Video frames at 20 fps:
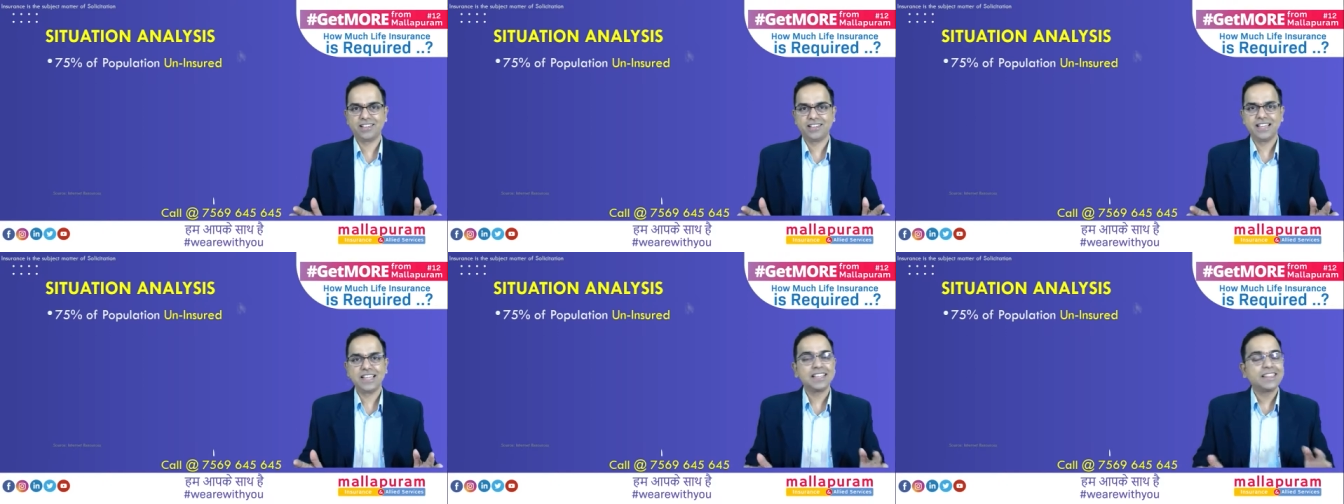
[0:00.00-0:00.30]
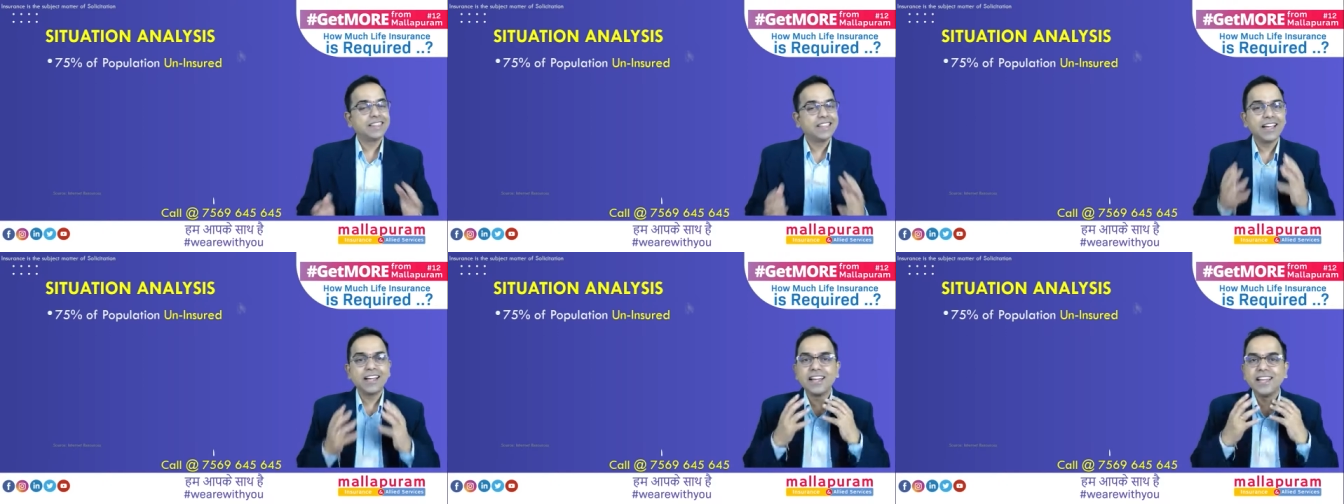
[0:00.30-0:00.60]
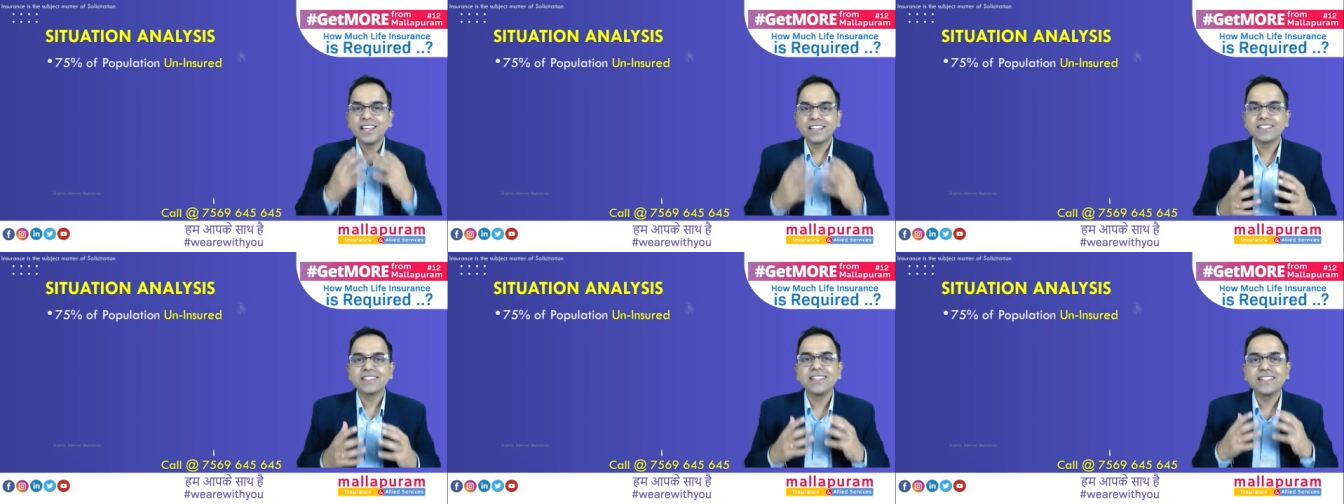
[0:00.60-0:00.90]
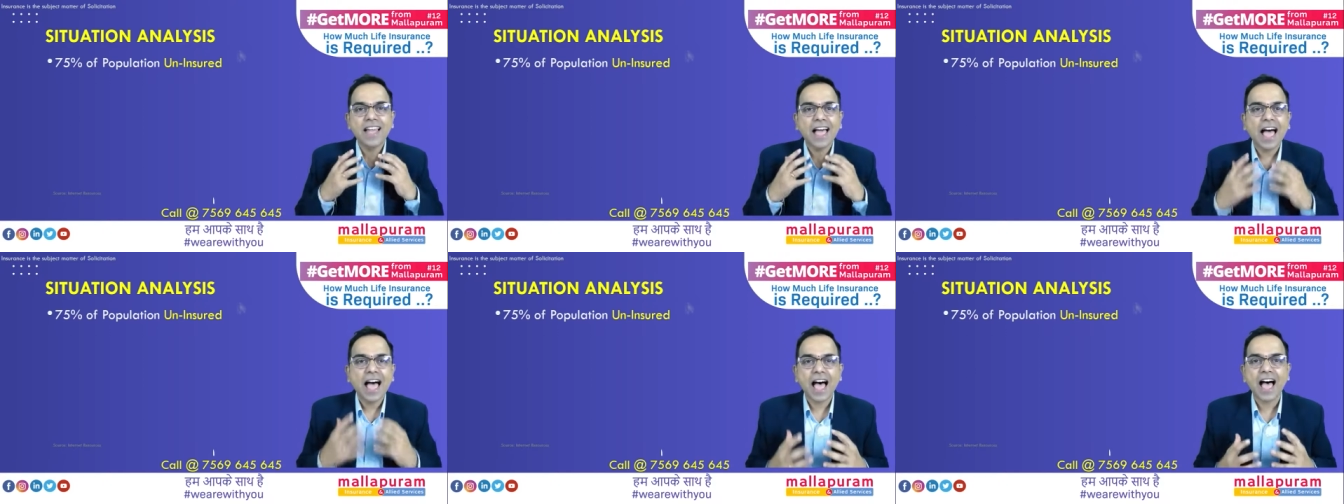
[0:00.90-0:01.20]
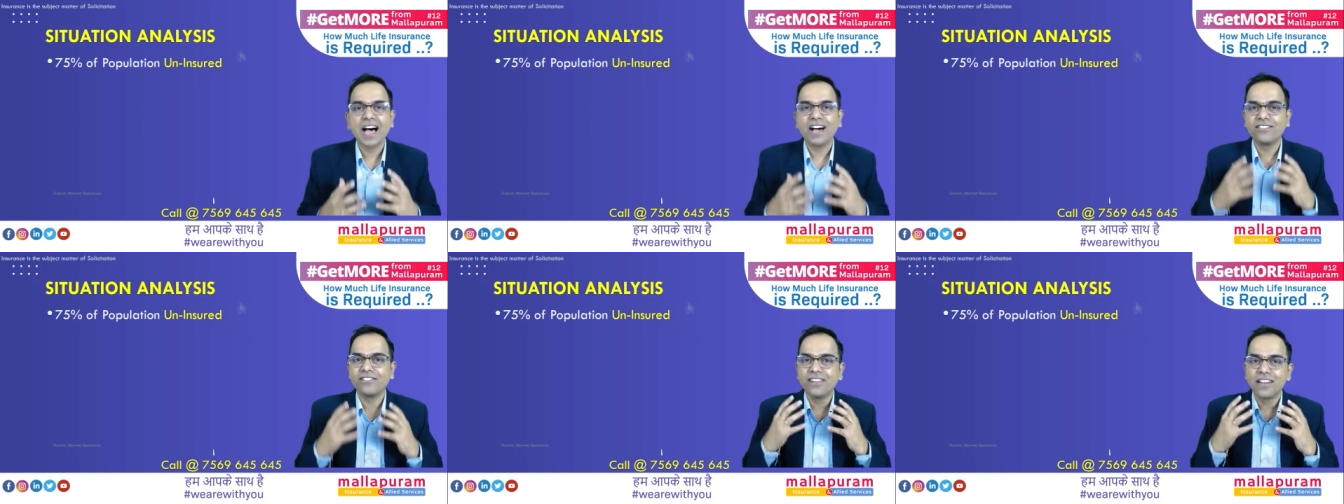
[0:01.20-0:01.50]
That doesn't
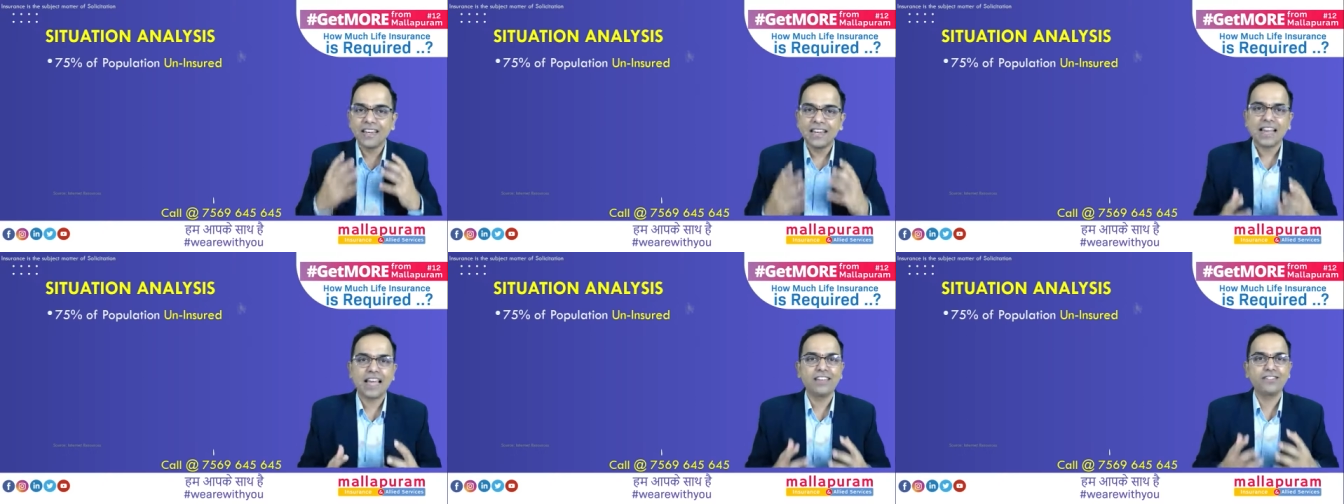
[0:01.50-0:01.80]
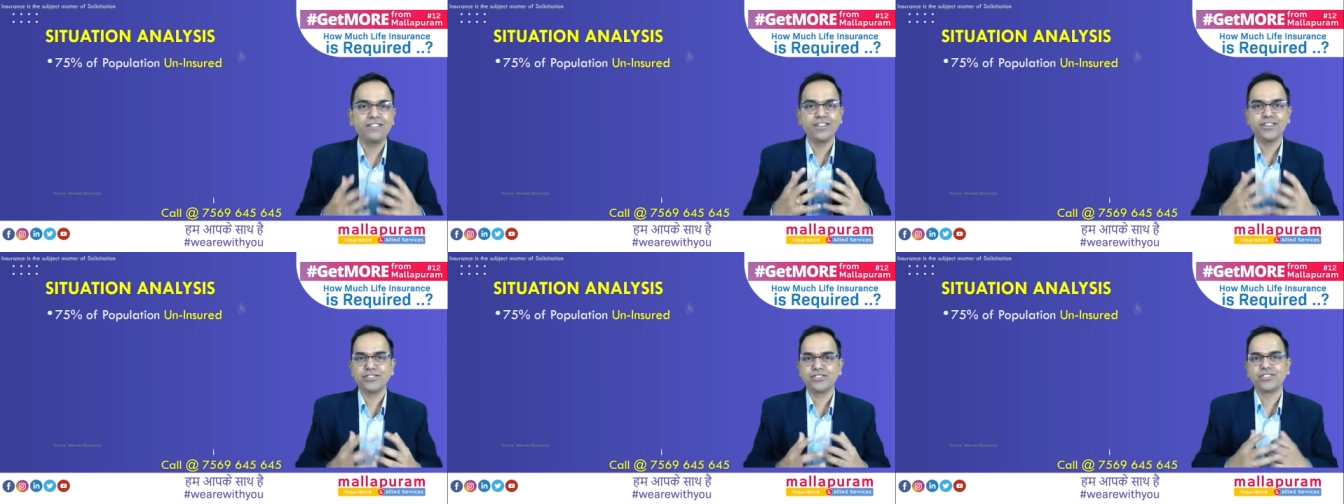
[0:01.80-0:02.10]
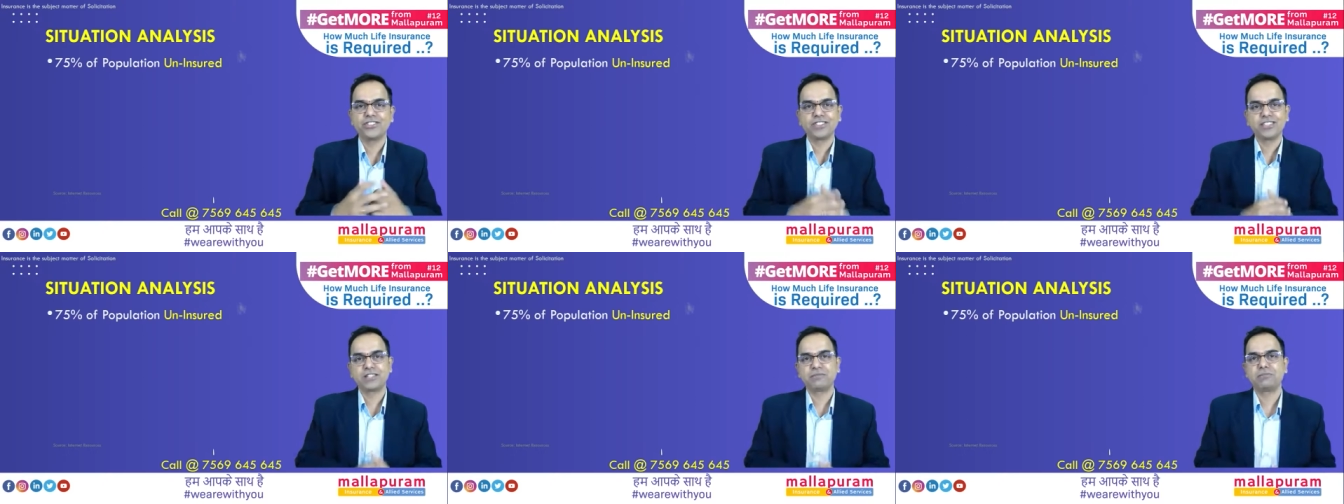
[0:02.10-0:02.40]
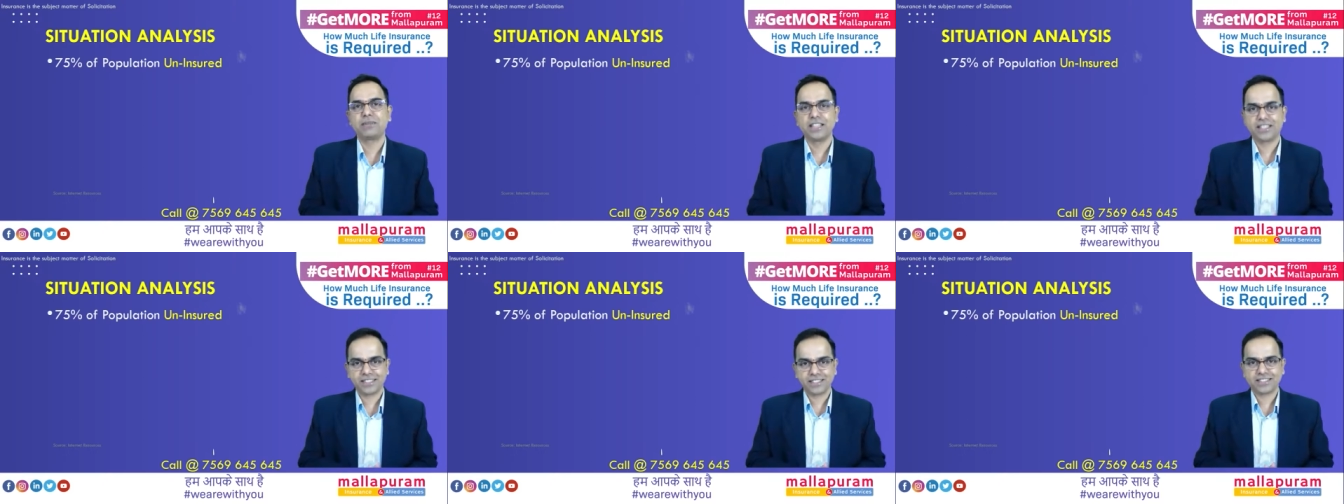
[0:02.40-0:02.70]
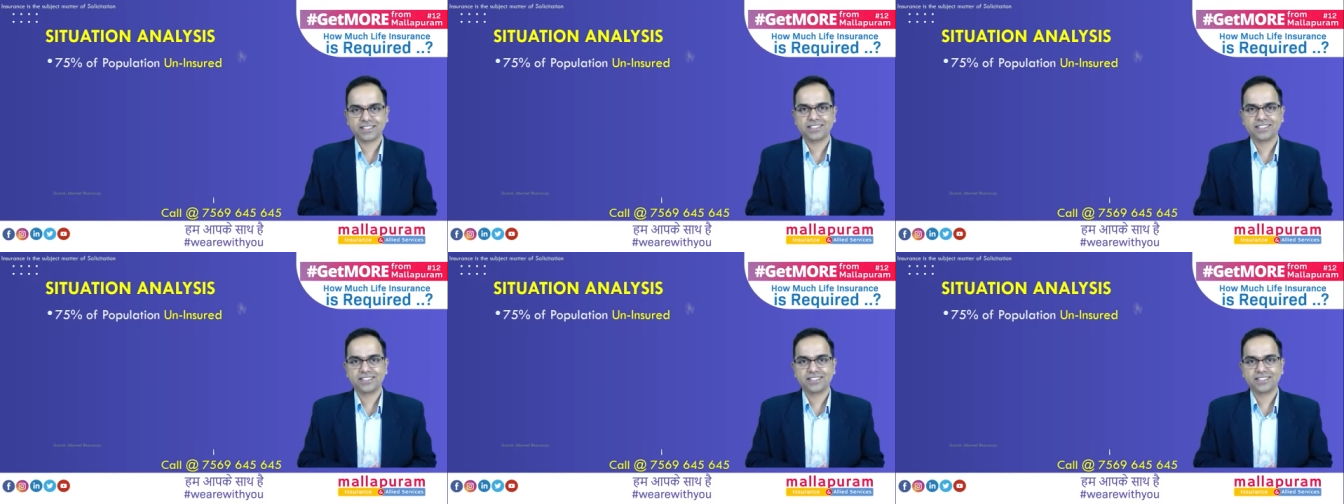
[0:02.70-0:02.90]
have life insurance in place.